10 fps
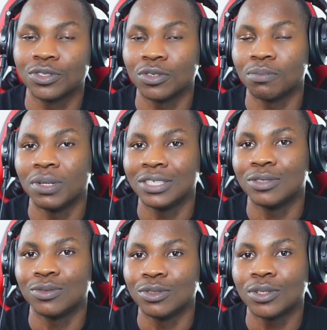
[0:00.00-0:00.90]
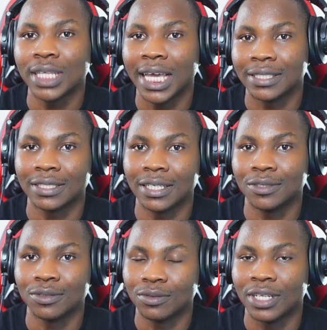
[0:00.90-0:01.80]
So please do not hesitate
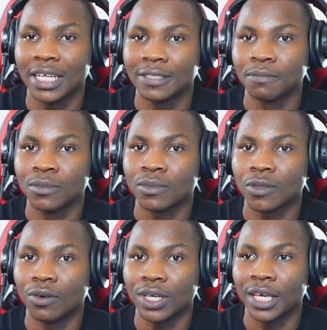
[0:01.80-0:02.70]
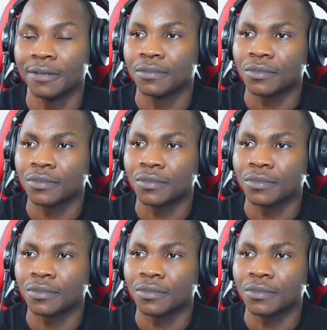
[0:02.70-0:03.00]
to do that. Okay.